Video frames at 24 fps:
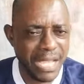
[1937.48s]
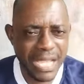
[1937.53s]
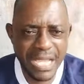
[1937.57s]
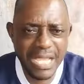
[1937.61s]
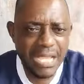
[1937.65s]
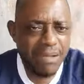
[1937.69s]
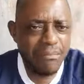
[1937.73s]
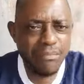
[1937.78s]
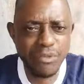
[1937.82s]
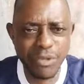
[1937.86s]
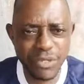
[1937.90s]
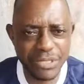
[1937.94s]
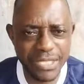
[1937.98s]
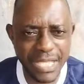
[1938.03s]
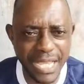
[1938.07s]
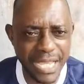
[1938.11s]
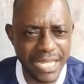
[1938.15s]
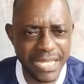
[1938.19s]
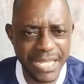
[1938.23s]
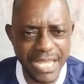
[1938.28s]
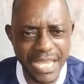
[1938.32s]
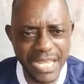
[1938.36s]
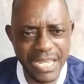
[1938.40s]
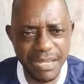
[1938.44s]
I am not
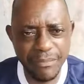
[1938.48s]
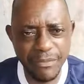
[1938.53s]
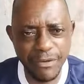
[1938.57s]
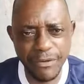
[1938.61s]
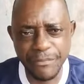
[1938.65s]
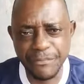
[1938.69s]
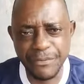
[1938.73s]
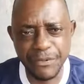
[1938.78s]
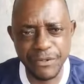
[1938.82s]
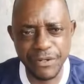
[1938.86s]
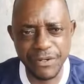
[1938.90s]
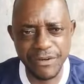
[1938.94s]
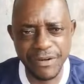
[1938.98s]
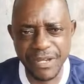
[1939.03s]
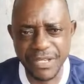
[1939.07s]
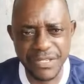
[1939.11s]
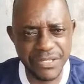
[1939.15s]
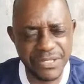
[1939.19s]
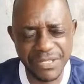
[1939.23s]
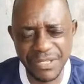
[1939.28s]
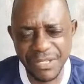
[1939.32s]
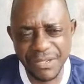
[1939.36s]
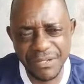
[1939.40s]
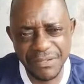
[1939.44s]
an enemy of
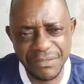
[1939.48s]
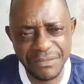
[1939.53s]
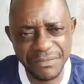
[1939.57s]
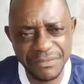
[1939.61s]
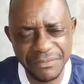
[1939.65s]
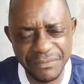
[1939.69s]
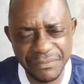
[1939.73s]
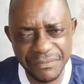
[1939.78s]
progress, no.